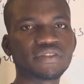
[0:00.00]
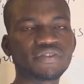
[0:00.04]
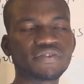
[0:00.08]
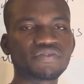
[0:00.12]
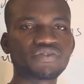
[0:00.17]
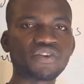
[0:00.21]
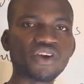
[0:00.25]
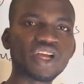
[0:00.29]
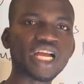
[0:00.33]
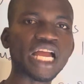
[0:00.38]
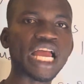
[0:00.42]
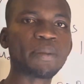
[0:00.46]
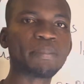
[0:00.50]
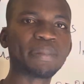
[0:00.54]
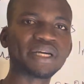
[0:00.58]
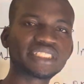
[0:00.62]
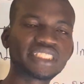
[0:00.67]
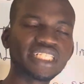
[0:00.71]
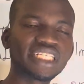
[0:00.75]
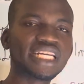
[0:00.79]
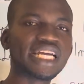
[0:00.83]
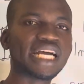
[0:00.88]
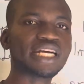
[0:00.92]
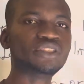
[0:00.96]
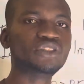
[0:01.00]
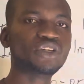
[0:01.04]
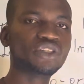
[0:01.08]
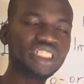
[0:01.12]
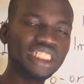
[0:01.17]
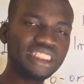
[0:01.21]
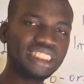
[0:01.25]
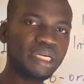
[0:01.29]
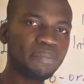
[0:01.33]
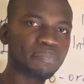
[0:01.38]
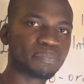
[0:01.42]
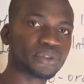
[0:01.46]
Fungi and bacteria. You know the
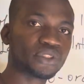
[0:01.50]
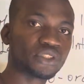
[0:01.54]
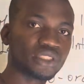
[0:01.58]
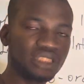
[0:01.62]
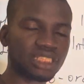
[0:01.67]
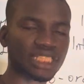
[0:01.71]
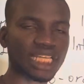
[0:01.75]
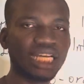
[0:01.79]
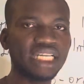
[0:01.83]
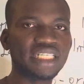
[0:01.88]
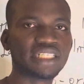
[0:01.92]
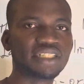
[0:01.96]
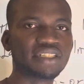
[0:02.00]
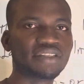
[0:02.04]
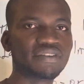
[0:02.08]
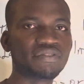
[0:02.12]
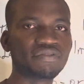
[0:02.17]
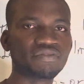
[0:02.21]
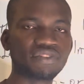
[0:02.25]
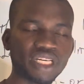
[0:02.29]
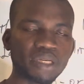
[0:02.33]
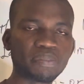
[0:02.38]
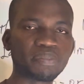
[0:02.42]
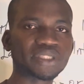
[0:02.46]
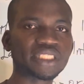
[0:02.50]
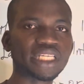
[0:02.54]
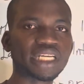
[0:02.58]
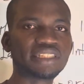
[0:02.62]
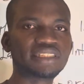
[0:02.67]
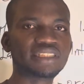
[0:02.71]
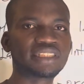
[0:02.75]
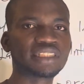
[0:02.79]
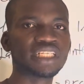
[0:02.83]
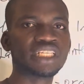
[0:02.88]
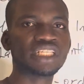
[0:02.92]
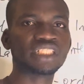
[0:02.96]
example. Do you understand? Very
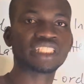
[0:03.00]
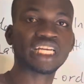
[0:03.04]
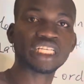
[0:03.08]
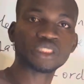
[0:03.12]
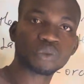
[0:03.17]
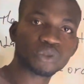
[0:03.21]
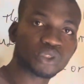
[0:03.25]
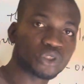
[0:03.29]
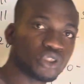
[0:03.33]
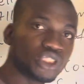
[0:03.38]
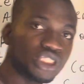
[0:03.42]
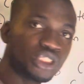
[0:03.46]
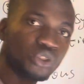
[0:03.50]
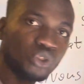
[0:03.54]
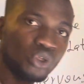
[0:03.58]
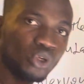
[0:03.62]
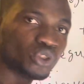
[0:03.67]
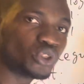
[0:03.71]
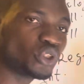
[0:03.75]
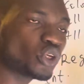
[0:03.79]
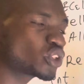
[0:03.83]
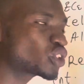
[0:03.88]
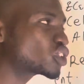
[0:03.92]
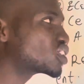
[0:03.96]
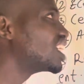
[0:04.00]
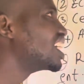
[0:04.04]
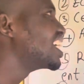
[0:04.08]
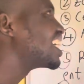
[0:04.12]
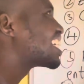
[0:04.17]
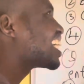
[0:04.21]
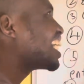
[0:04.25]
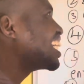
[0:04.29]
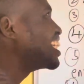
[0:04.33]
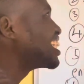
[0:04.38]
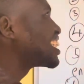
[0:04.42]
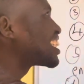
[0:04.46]
important. That's what you need to know. Just
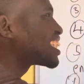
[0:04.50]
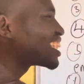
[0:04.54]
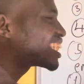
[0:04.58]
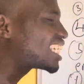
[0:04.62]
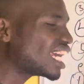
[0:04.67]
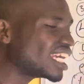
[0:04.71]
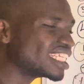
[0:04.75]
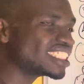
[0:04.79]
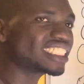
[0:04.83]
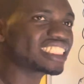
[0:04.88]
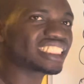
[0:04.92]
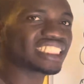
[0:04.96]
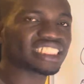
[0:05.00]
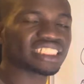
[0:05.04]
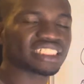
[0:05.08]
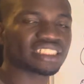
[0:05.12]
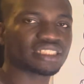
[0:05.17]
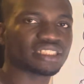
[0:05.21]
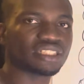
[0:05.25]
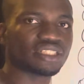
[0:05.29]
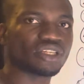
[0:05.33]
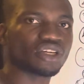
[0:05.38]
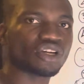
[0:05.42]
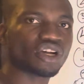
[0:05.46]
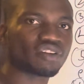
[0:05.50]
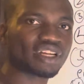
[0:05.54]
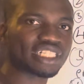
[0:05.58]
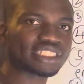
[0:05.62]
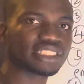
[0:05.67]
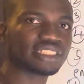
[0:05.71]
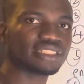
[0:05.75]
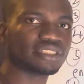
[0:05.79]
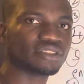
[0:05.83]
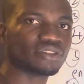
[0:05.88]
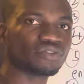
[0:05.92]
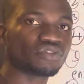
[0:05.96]
get the sketch of that
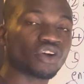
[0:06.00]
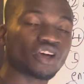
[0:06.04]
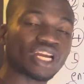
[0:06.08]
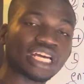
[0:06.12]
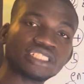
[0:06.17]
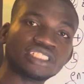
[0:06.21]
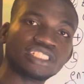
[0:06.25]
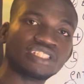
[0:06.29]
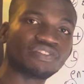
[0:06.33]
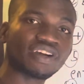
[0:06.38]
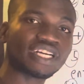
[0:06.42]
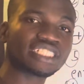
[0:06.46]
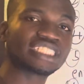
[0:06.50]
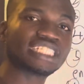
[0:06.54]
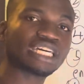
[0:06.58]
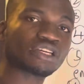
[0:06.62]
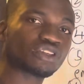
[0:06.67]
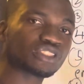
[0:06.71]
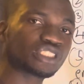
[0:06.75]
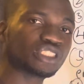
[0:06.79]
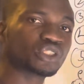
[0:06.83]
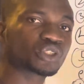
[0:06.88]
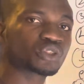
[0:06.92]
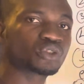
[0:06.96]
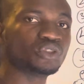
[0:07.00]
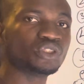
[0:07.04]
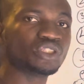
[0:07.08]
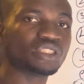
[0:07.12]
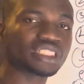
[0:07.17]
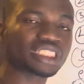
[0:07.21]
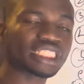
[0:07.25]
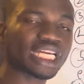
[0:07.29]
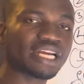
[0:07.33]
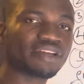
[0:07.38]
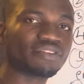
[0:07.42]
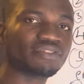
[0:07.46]
thing. For other university and nursing school. Do you
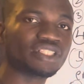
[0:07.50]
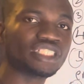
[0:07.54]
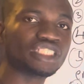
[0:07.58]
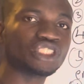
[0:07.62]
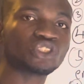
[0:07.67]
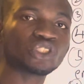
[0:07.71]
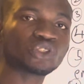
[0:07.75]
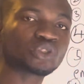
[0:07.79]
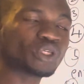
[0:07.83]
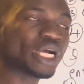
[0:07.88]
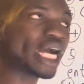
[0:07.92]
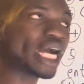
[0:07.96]
understand? It's not too